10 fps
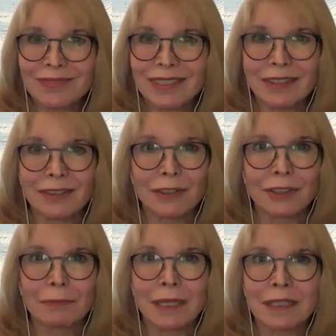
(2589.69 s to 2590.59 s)
So
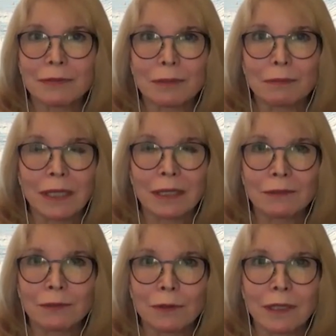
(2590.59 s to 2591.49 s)
you might as well
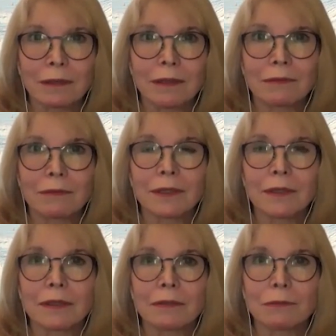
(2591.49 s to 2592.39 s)
plan for it
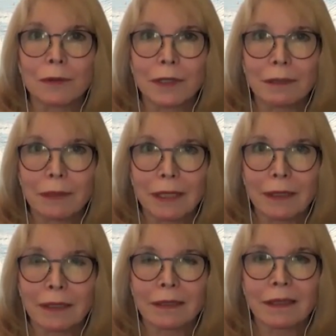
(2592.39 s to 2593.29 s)
rather than worry
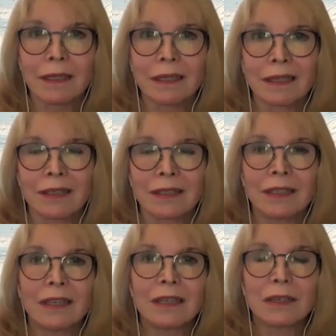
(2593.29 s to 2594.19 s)
about it, and
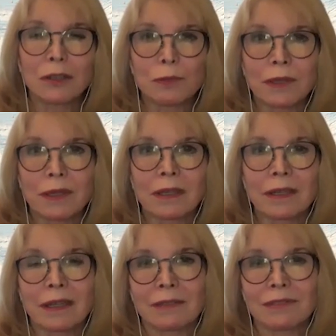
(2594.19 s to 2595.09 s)
then hope that
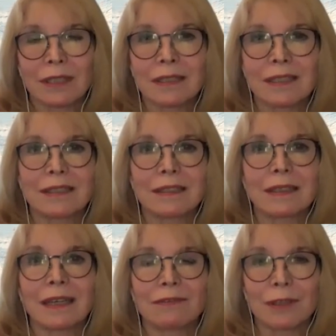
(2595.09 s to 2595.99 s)
our advocates
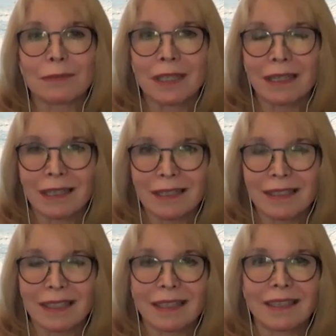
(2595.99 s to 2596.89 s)
from the
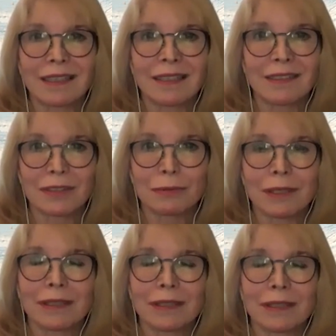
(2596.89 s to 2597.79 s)
ASA and
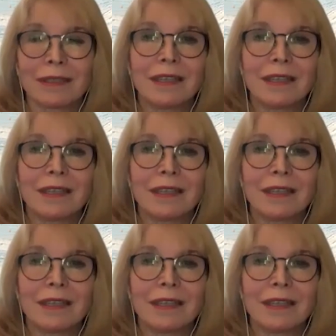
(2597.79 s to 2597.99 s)
elsewhere